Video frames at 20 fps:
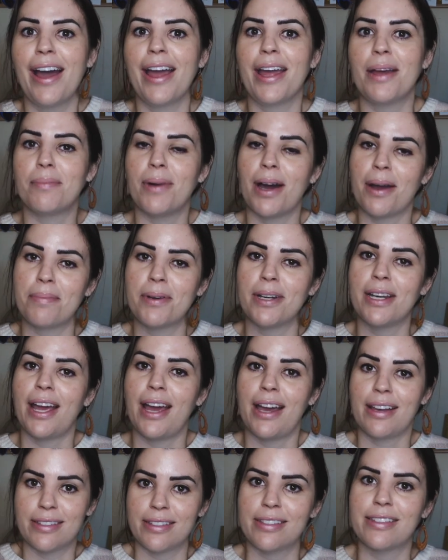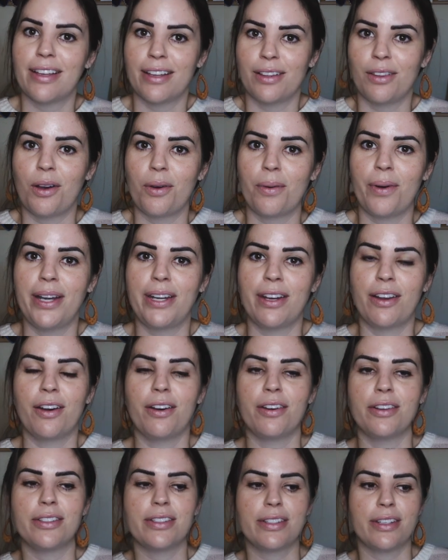In my opinion, it has a long way to
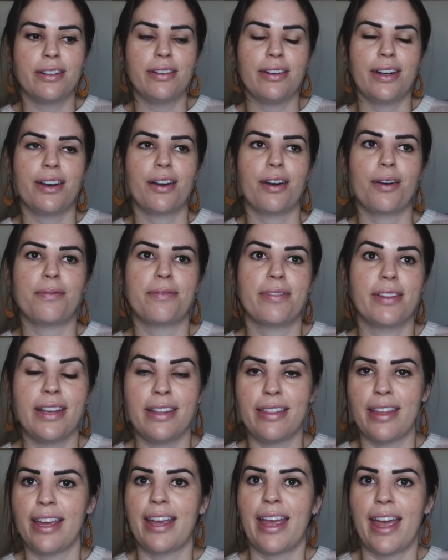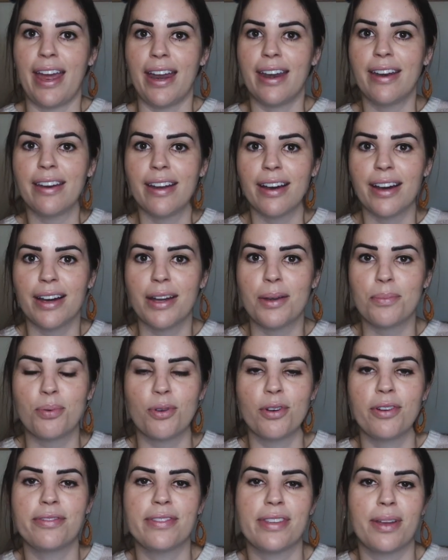go still, and hopefully they can uh,
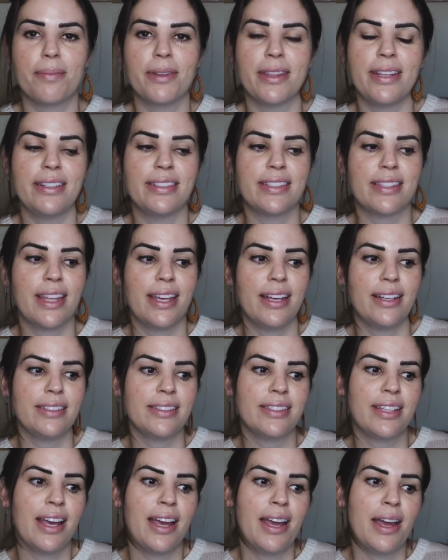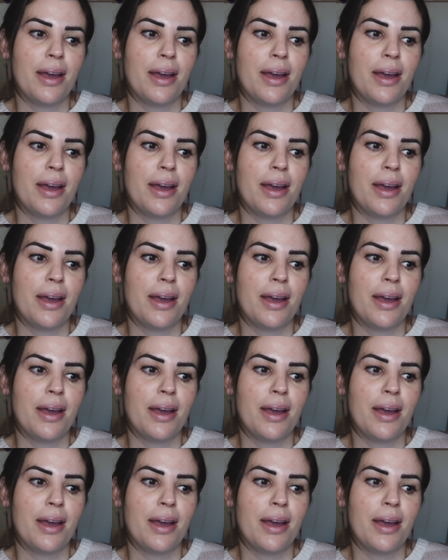improve some of these things,